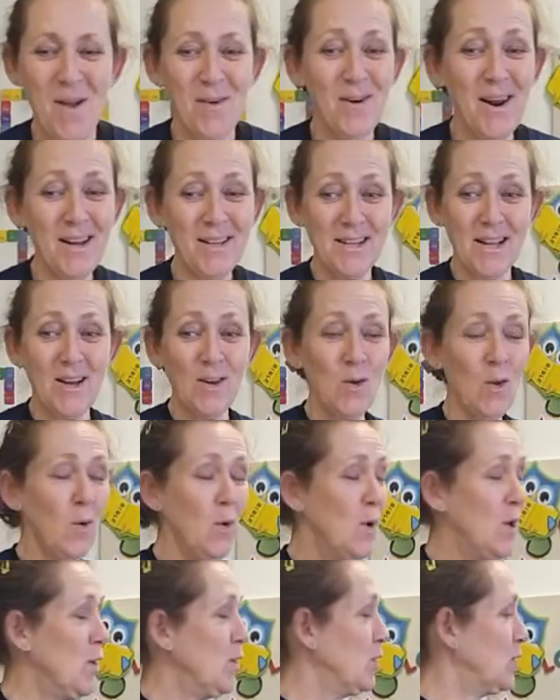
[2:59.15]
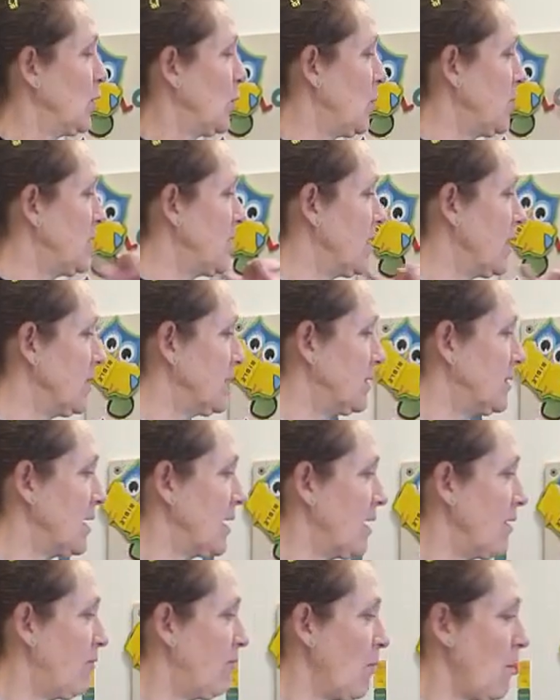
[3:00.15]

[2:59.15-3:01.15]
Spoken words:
Right, Eleanor? So we did a sticker